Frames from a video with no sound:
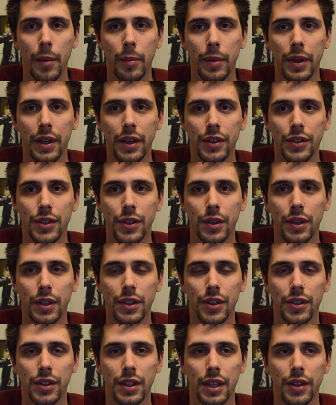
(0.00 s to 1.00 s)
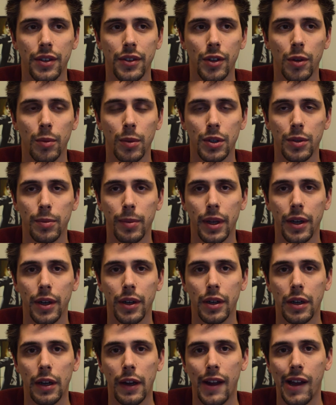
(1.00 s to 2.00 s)
because you can just get so much
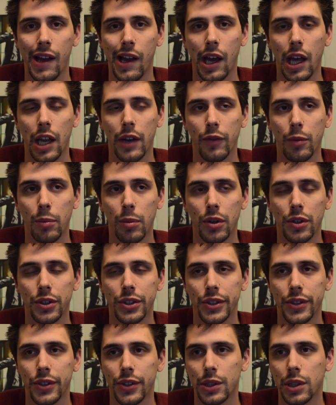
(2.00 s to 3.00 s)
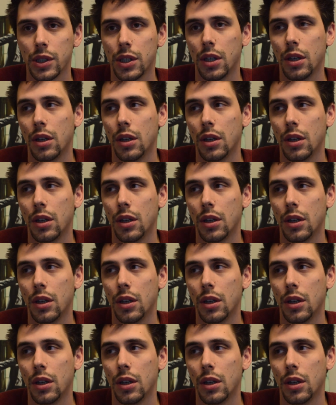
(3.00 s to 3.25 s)
better out of a purchase.